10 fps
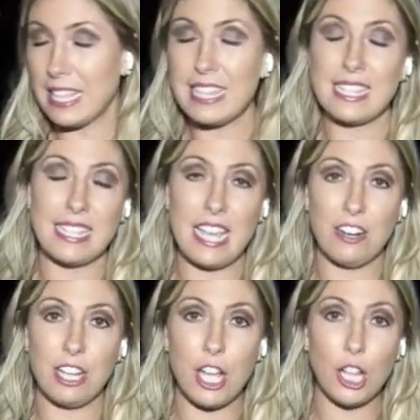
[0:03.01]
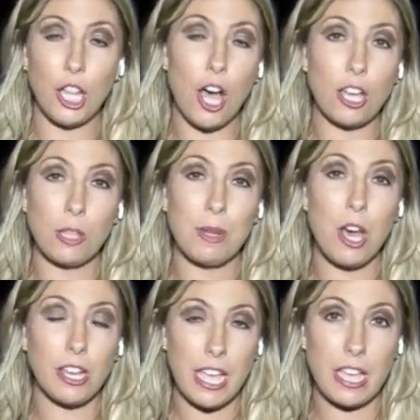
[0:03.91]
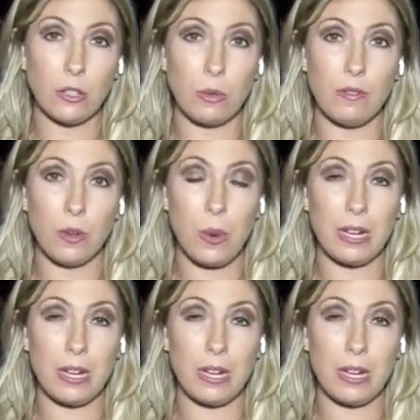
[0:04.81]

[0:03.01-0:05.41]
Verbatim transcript: in this area along the Monongahela River